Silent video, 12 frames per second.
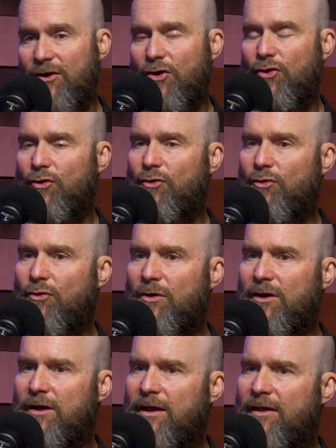who
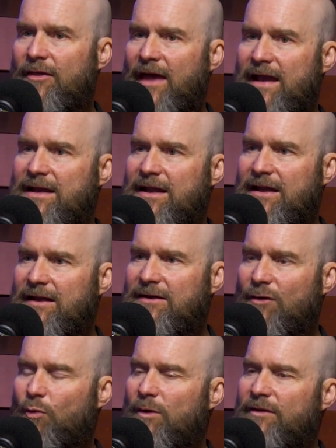they need
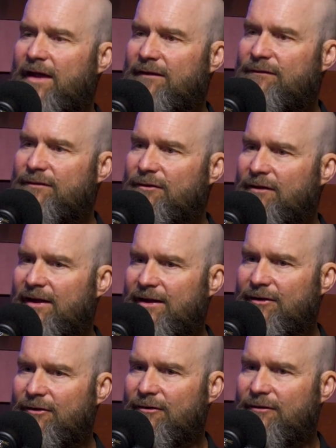to, when they feel
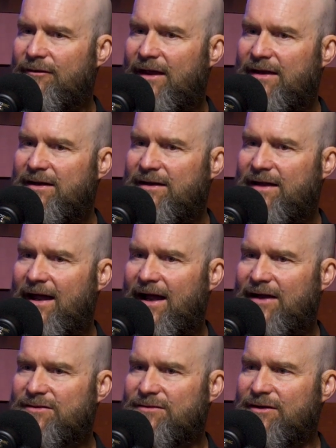anger, they need to
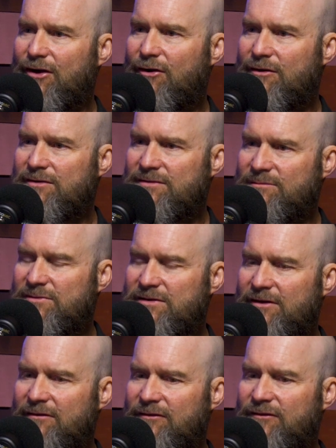actually encourage
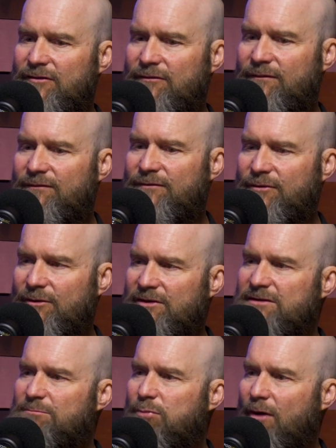themselves to
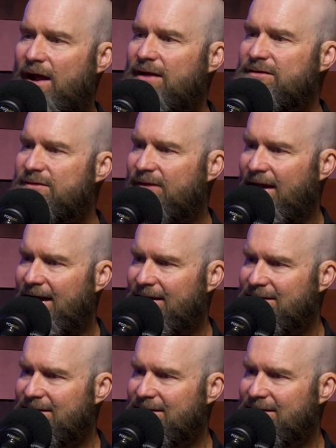express that.